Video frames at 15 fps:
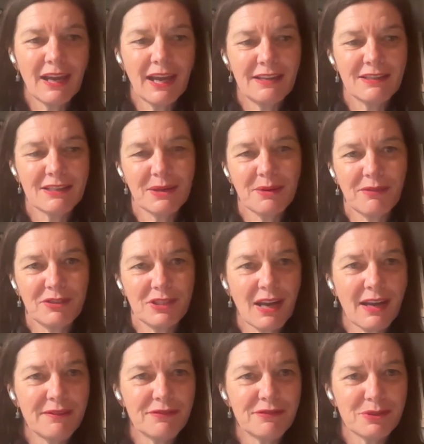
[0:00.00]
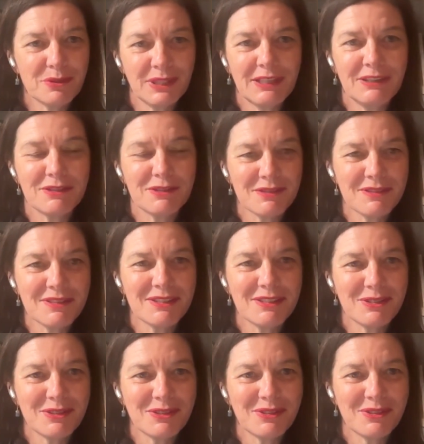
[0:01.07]
And so I've dived all in
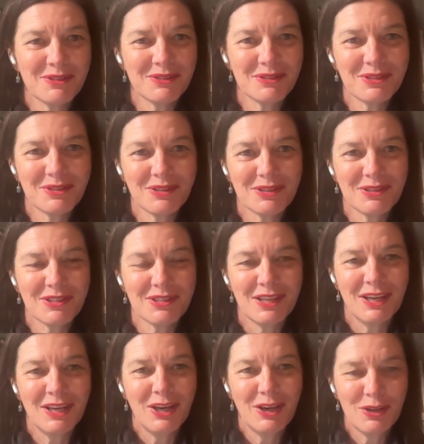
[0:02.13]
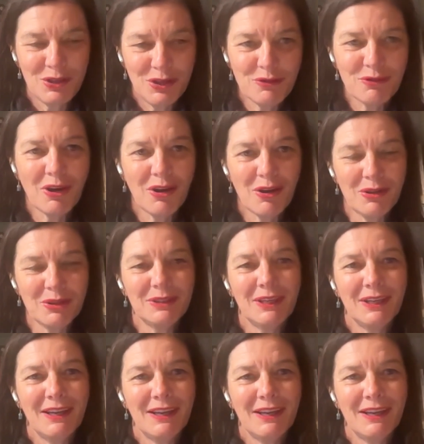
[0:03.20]
to this new role.